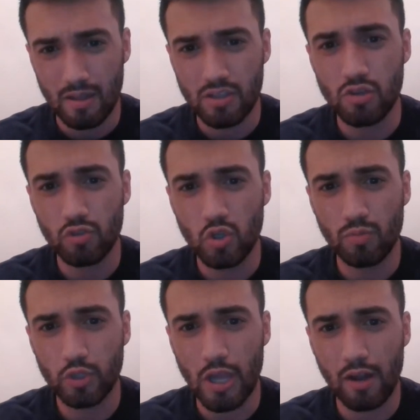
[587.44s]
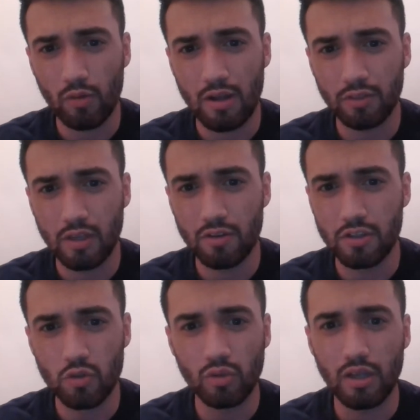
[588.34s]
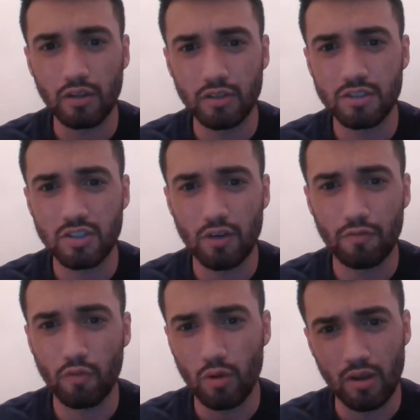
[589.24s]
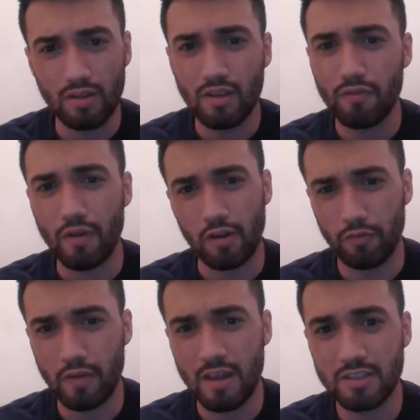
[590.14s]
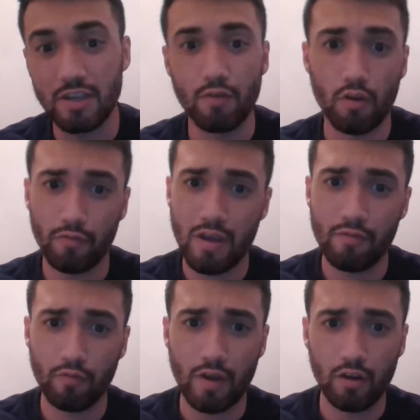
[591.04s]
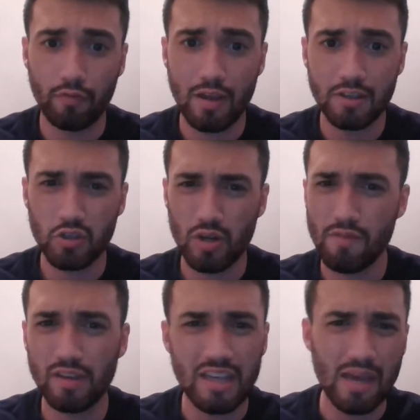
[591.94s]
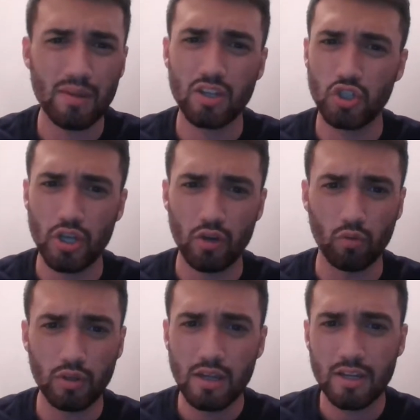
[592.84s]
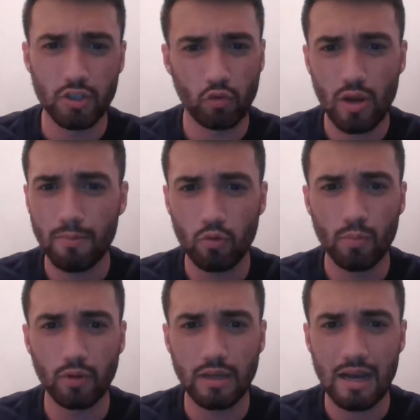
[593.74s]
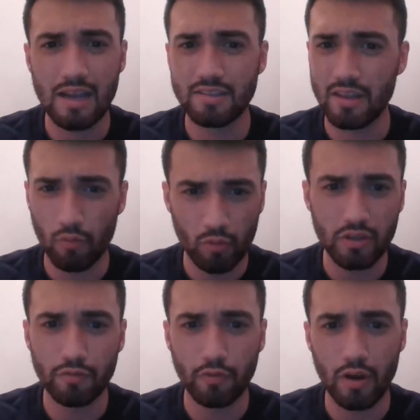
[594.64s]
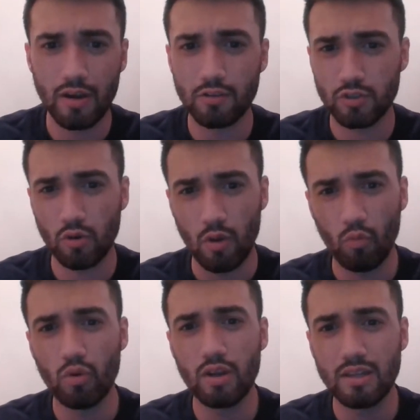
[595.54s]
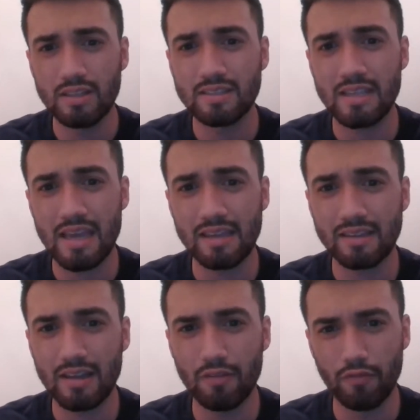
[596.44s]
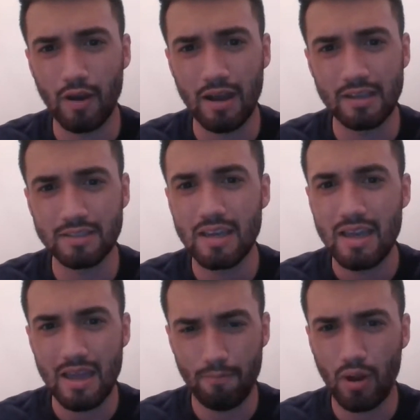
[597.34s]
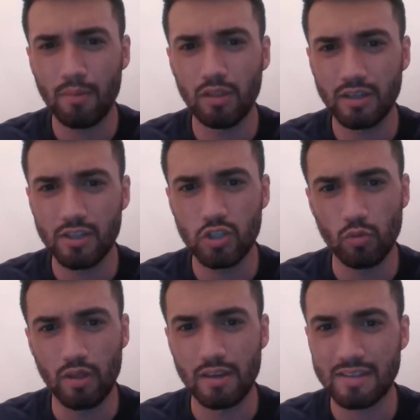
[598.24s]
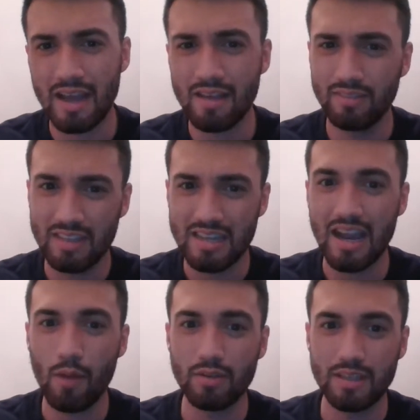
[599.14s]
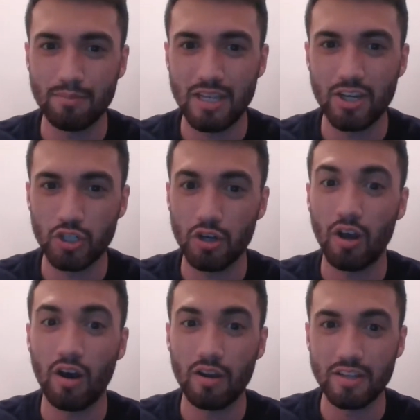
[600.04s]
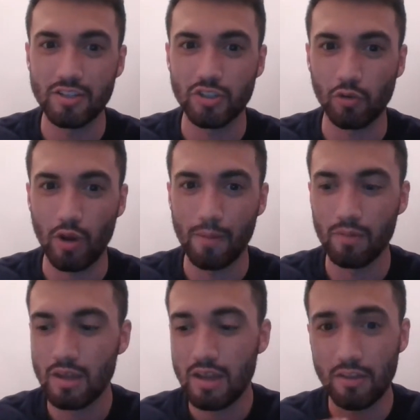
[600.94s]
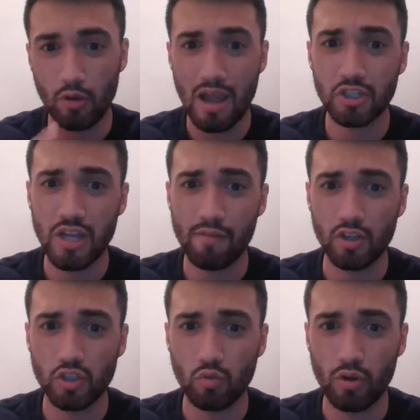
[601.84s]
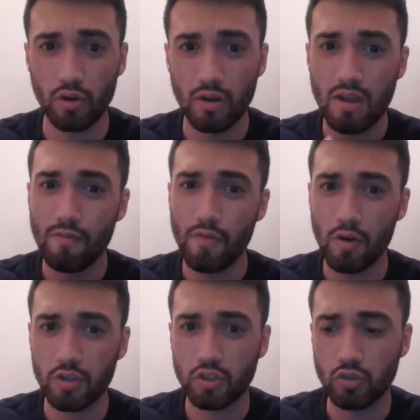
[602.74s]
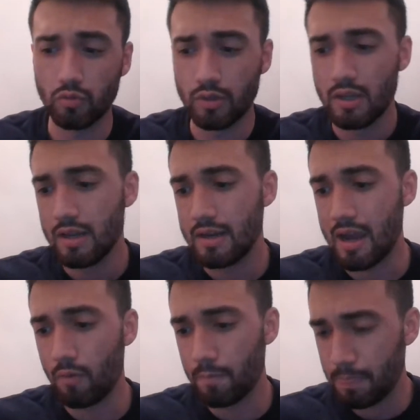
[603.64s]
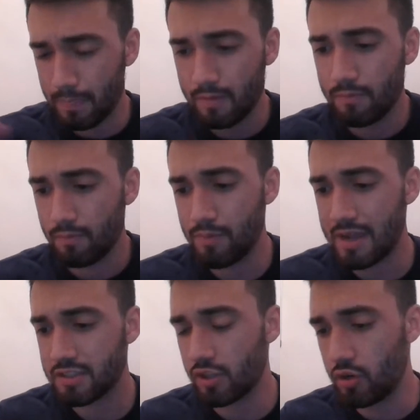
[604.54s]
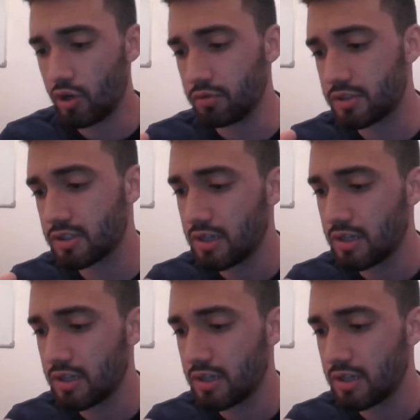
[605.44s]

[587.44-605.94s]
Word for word: YouTube channel out there to do a lot of good stuff for uh, Final Fantasy. If you're a fan for Final Fantasy or even gaming in general, it's a great group of guys and they're really fun. Uh, so I would take advice and probably look into it. And the Highway Temptation on Instagram, and they're actually having a Twitter very soon. Now, back to the notes.